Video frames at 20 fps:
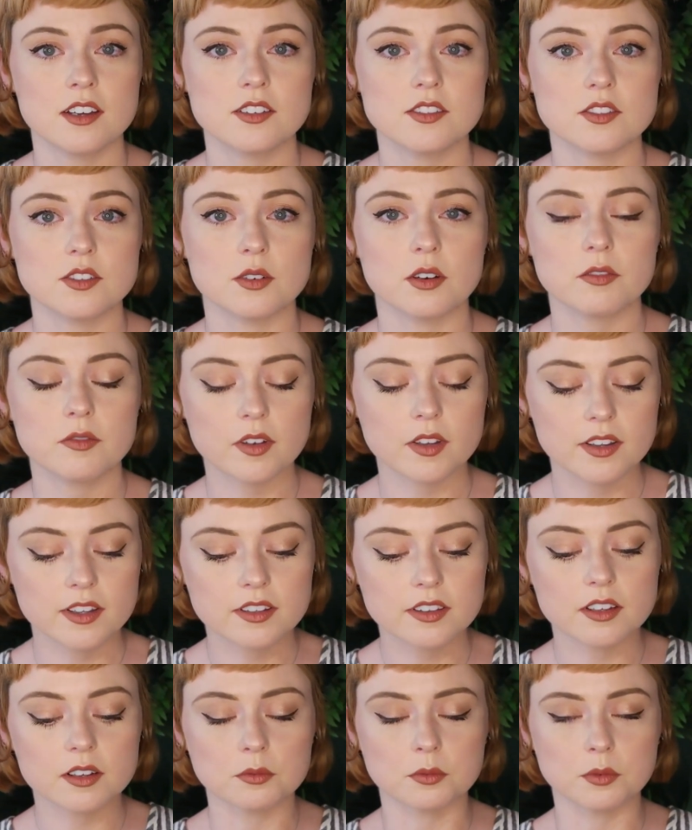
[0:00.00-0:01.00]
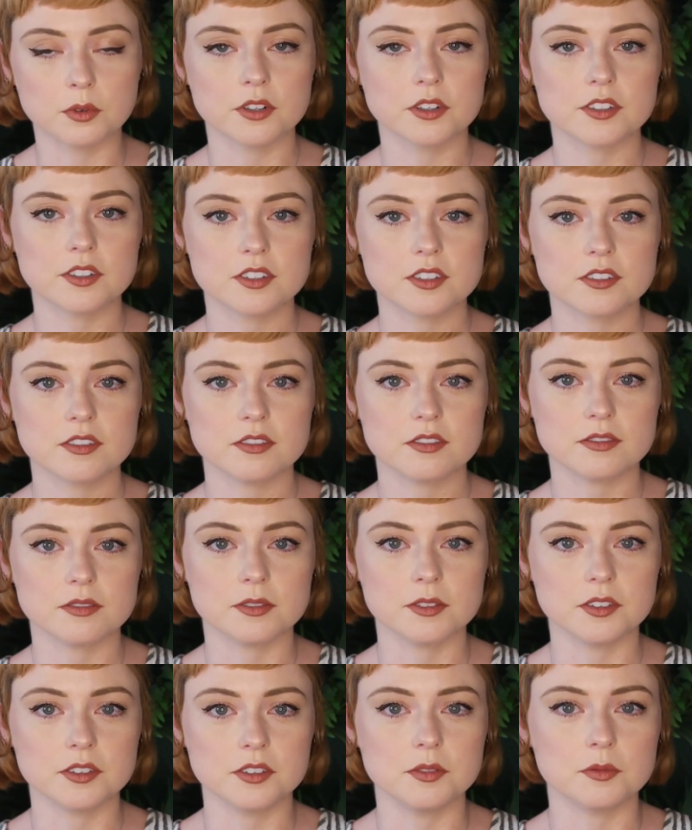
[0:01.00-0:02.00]
So I felt like that worked
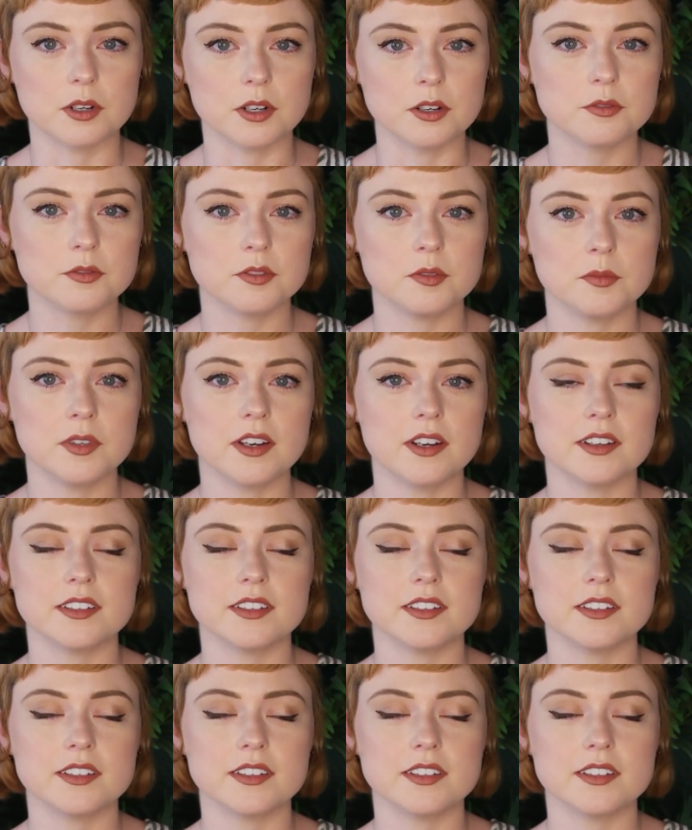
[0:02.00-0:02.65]
really well for me.